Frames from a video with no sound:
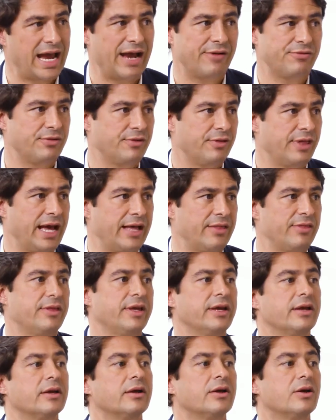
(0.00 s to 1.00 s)
After that,
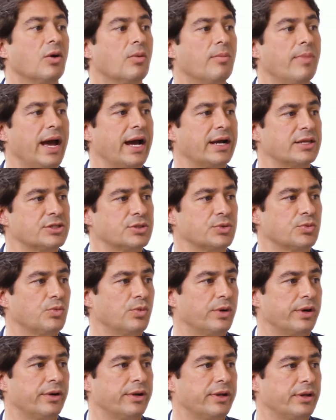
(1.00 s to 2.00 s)
they can go back to
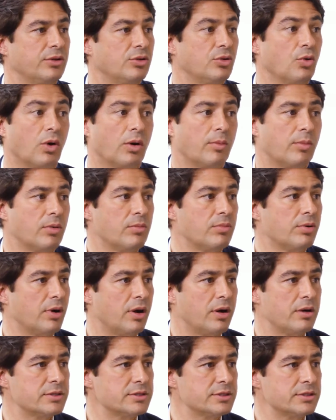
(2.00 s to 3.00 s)
wearing normal
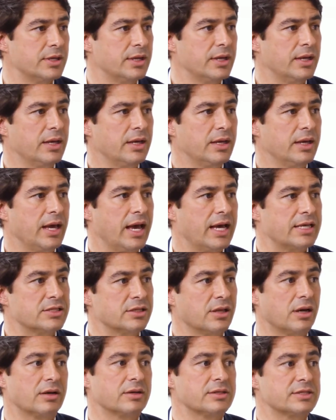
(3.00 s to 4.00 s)
bras, as
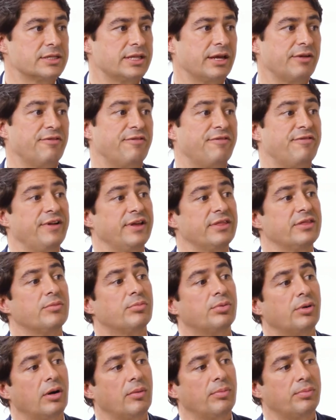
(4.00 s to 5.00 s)
long as they fit the
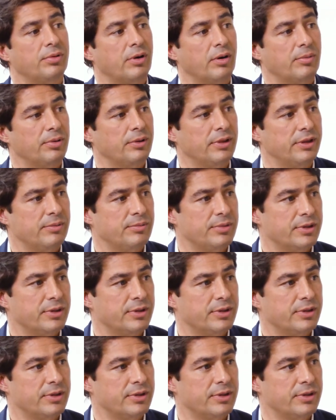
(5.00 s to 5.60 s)
bra properly.